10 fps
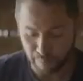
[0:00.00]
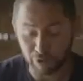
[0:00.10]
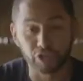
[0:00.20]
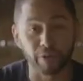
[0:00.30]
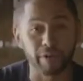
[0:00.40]

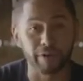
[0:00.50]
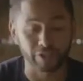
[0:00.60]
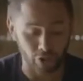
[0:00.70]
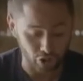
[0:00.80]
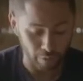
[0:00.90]
put some
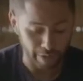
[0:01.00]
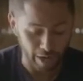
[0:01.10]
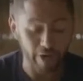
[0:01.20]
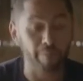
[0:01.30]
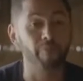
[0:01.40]
ingredients on top.
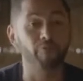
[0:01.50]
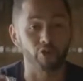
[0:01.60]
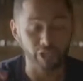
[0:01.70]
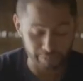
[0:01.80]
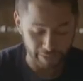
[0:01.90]
Now, for
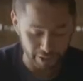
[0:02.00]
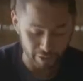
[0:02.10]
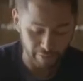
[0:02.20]
this particular